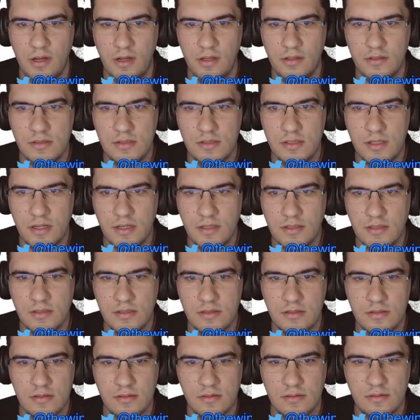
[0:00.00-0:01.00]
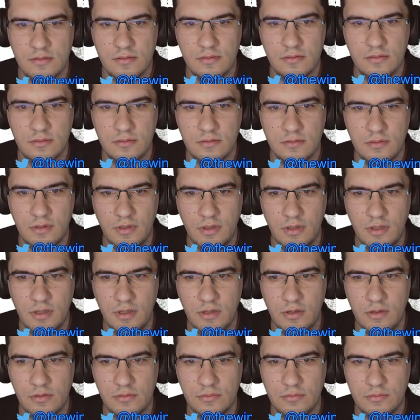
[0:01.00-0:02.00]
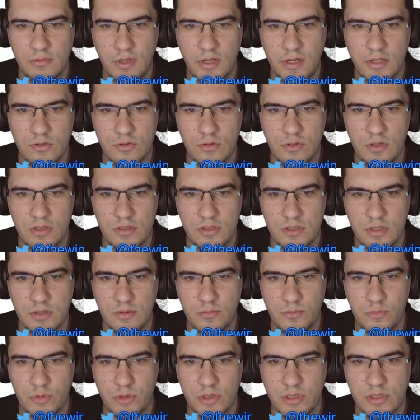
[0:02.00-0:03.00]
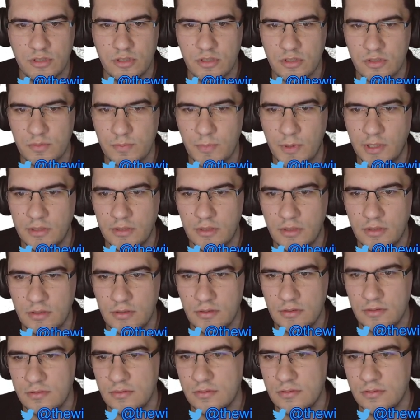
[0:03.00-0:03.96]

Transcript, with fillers: In this case, uh, as soon as I press this button,